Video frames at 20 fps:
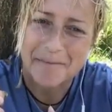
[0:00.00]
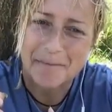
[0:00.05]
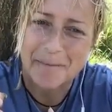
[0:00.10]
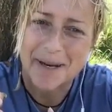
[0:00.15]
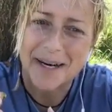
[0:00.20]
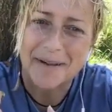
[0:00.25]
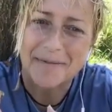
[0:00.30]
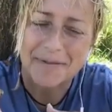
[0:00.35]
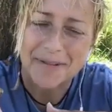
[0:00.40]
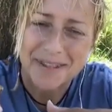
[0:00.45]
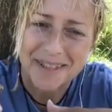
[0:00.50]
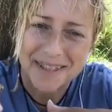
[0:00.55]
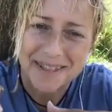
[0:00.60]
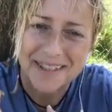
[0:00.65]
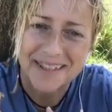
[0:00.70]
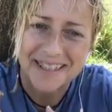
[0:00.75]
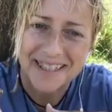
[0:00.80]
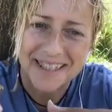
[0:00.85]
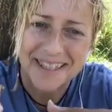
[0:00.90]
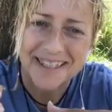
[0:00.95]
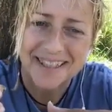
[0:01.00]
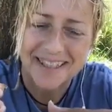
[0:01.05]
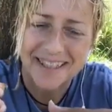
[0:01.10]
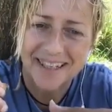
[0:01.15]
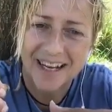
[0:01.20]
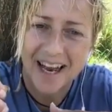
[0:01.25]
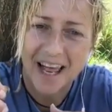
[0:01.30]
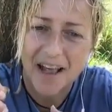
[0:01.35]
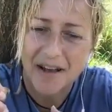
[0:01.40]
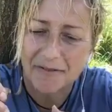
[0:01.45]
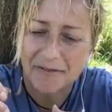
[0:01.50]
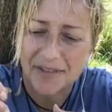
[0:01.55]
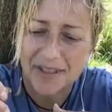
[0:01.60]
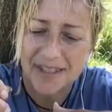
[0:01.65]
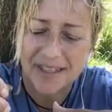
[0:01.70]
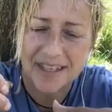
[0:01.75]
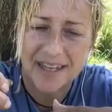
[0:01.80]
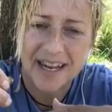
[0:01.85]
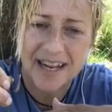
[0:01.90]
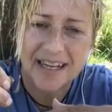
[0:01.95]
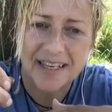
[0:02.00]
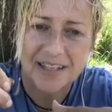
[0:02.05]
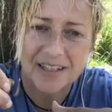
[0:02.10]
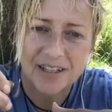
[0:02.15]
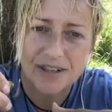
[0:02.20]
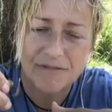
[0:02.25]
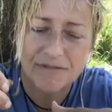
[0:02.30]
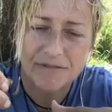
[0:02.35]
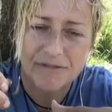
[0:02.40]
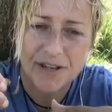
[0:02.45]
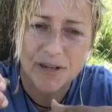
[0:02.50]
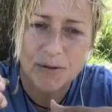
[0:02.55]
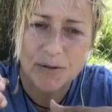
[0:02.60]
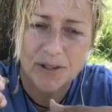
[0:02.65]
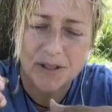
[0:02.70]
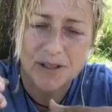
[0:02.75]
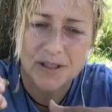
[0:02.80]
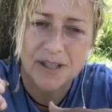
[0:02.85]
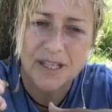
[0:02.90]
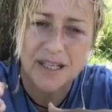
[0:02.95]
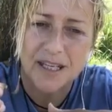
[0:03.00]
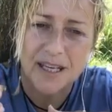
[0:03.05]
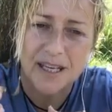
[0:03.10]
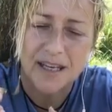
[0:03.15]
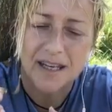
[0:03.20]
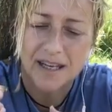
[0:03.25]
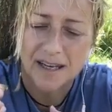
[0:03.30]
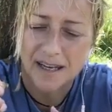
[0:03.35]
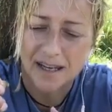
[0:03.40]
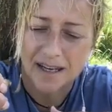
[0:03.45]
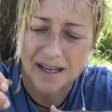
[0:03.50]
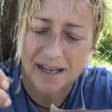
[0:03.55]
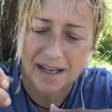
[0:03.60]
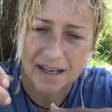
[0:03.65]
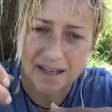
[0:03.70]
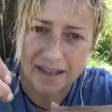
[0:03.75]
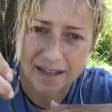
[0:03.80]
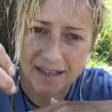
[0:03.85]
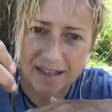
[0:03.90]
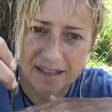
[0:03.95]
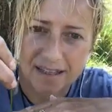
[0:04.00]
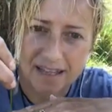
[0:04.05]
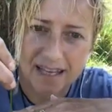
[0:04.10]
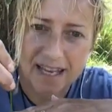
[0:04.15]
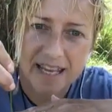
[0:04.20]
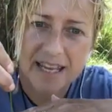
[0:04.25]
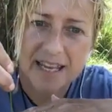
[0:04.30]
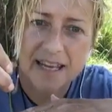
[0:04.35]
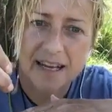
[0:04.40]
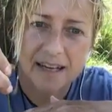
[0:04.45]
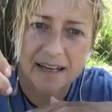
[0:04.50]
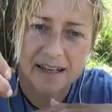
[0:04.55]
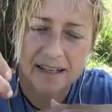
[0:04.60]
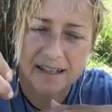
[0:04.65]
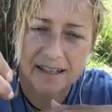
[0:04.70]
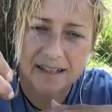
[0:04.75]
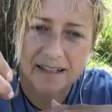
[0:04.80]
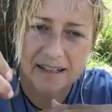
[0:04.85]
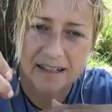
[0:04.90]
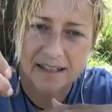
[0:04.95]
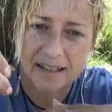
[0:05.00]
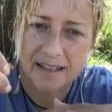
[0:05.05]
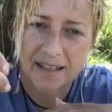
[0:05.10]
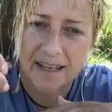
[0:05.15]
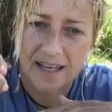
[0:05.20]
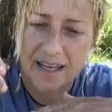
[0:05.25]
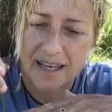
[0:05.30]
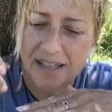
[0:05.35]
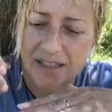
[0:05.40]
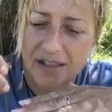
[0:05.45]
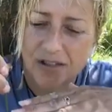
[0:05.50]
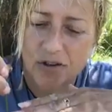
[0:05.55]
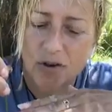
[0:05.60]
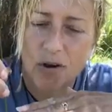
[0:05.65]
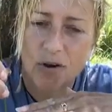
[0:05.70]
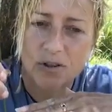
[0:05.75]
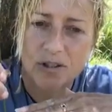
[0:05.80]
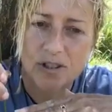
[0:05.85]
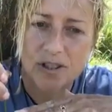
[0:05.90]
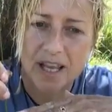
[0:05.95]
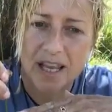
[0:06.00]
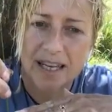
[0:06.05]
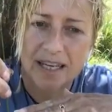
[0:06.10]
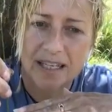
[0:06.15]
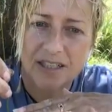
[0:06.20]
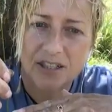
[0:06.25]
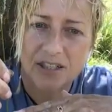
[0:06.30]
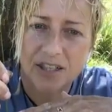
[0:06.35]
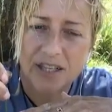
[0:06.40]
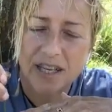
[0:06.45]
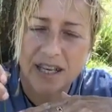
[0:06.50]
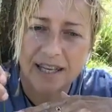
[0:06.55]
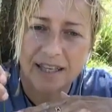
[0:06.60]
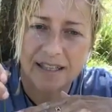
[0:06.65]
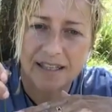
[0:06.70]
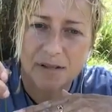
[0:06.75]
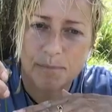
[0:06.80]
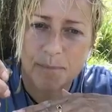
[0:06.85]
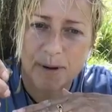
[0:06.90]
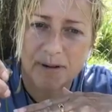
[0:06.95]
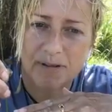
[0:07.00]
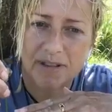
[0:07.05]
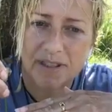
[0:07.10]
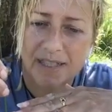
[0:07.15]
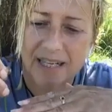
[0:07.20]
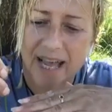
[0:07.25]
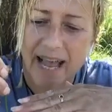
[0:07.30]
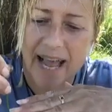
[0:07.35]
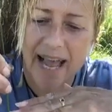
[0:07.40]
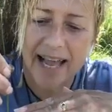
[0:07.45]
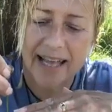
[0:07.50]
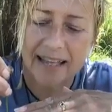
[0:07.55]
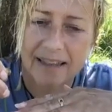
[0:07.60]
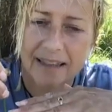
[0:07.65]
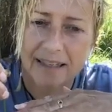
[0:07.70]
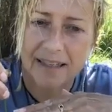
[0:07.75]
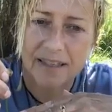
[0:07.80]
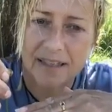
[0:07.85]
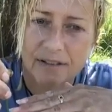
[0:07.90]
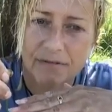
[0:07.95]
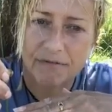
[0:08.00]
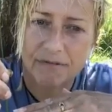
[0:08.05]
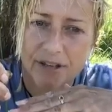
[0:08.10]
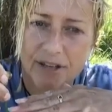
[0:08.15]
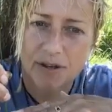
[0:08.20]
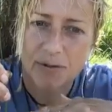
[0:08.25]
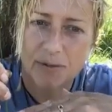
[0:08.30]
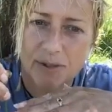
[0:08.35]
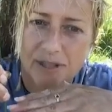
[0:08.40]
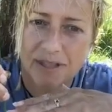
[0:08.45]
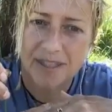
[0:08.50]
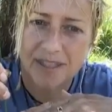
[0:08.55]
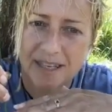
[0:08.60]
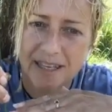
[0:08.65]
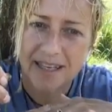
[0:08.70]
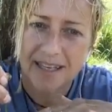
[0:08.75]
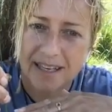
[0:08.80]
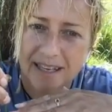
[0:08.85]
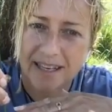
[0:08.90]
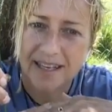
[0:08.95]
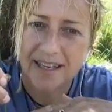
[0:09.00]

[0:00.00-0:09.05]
But if it's conditioned love, it's an energy frequency that's here. It's God's energy experienced at this frequency.